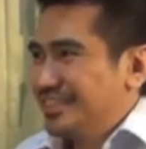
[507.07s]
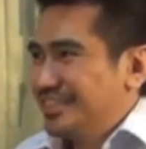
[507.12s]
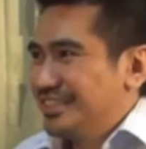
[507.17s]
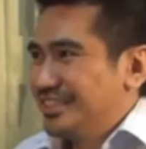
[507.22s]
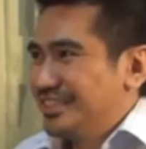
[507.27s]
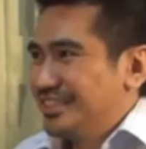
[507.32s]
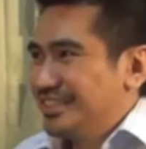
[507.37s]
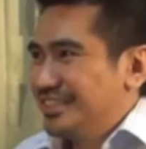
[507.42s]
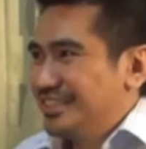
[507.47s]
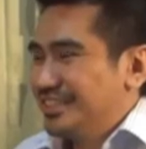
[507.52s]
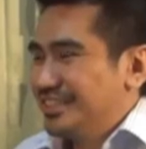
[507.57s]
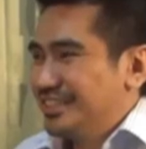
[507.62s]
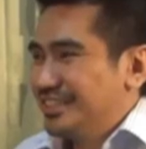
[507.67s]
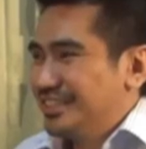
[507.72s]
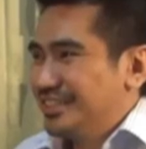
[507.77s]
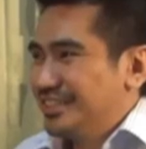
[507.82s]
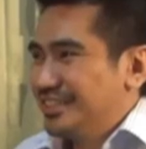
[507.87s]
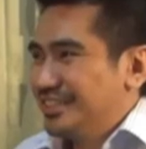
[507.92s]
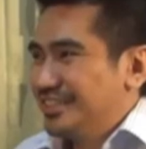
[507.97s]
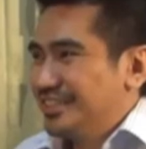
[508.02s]

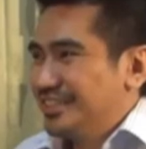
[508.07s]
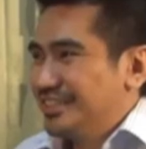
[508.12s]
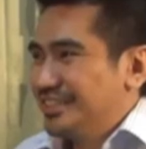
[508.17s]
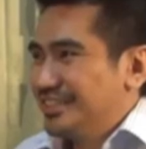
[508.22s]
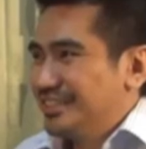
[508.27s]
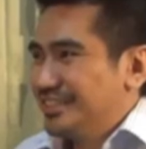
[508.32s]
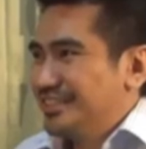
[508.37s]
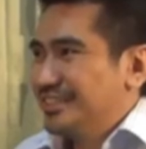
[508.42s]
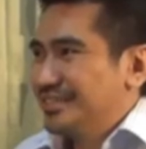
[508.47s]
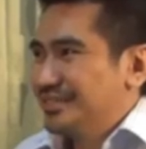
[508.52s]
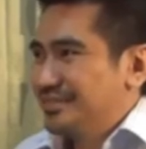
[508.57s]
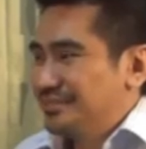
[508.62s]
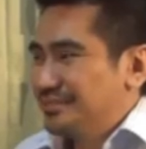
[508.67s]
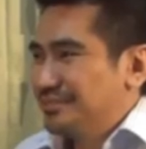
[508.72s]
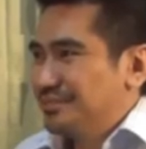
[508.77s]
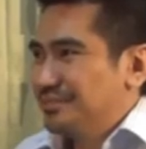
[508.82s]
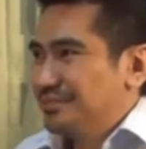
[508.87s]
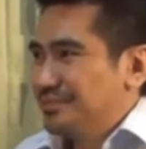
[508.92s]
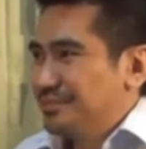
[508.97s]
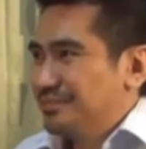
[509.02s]

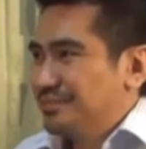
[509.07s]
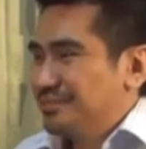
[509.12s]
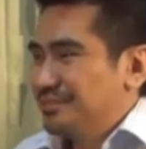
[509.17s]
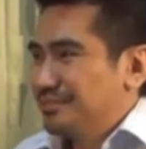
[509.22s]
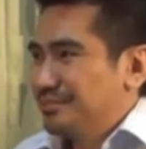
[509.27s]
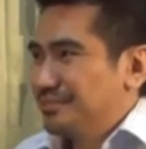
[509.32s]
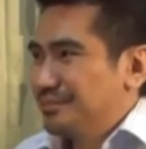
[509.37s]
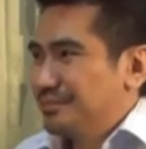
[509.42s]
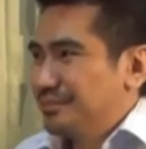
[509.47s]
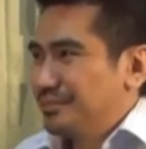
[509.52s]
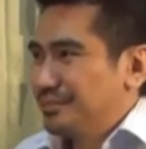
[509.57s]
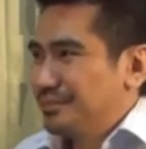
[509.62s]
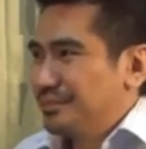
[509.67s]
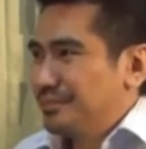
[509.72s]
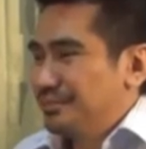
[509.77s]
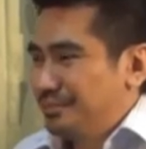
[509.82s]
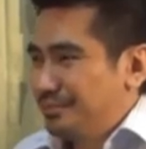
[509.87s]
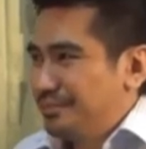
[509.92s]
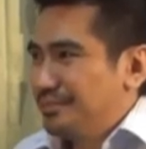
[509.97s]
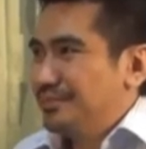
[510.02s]

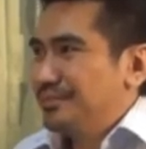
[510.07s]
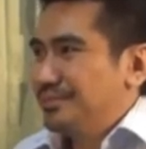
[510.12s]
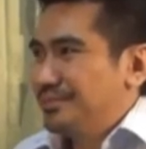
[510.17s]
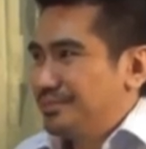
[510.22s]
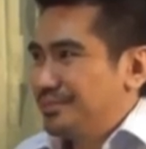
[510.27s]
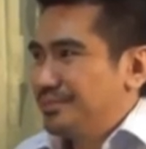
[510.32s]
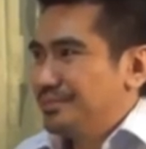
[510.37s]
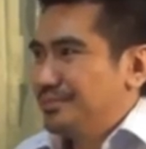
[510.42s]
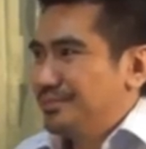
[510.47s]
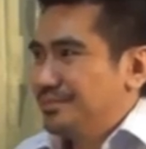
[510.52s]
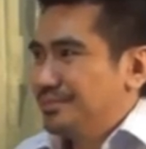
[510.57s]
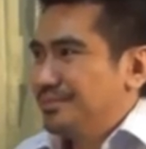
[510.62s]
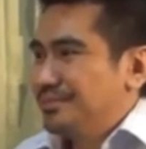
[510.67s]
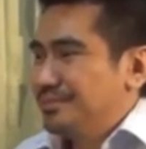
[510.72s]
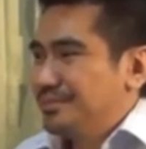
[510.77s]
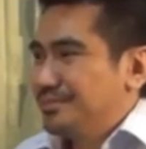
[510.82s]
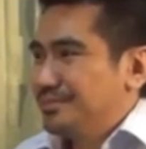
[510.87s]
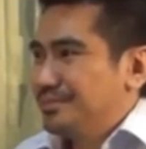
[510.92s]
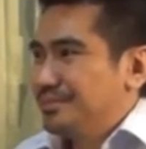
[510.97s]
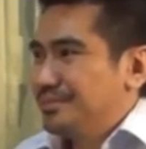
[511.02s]

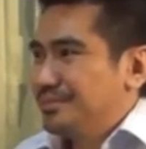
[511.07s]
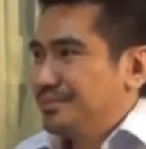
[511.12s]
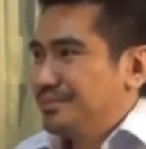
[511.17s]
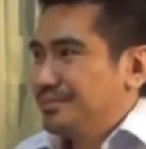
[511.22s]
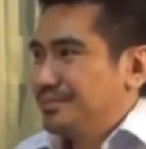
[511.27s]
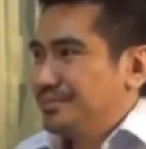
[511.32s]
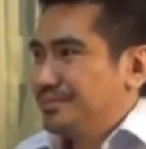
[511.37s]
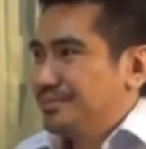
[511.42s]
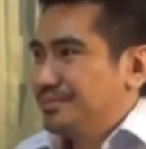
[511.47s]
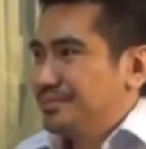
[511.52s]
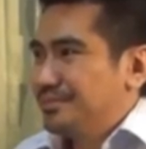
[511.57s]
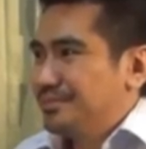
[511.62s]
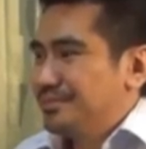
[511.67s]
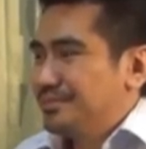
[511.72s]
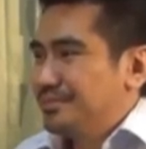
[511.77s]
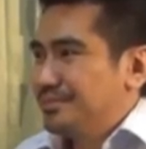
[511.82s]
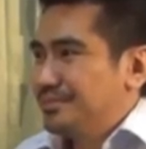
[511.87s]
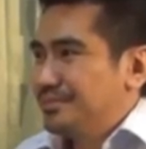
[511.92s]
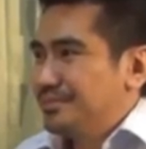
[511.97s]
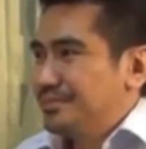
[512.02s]

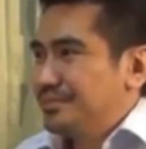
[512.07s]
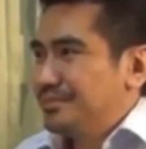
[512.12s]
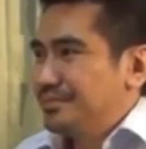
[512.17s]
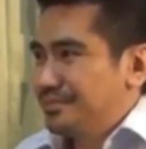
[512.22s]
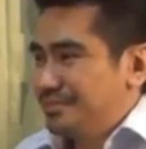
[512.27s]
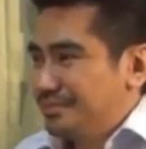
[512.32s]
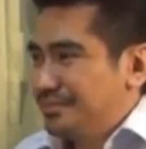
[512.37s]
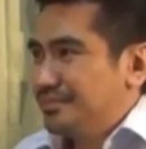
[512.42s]
[no speech]